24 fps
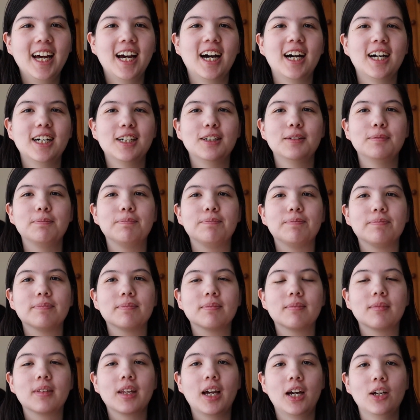
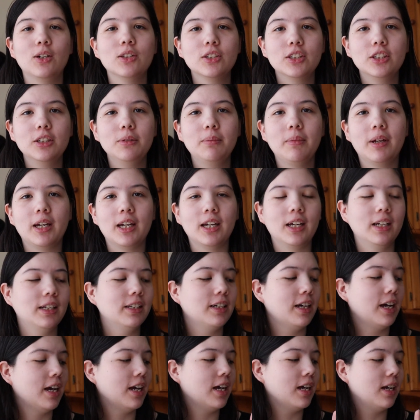I also made
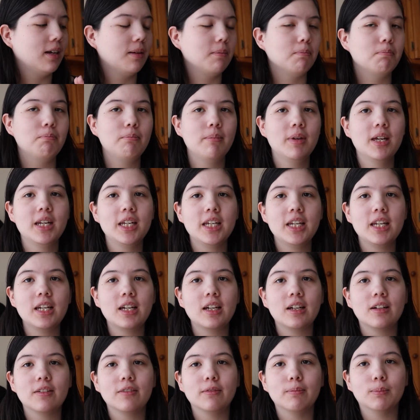a
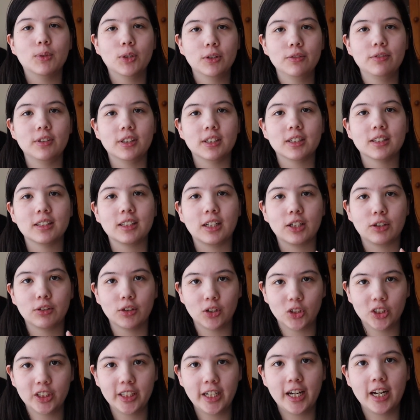mini Morpheus. I
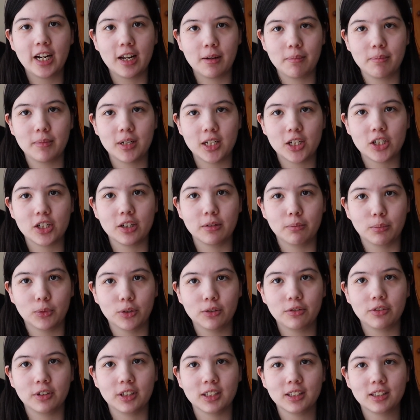crocheted a miniature
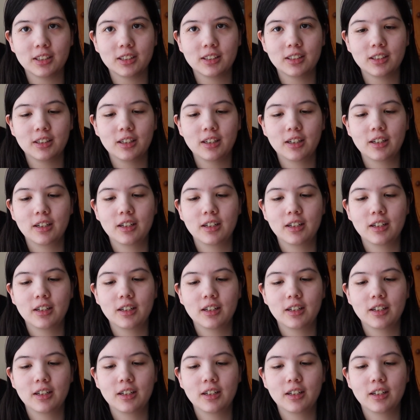Morpheus.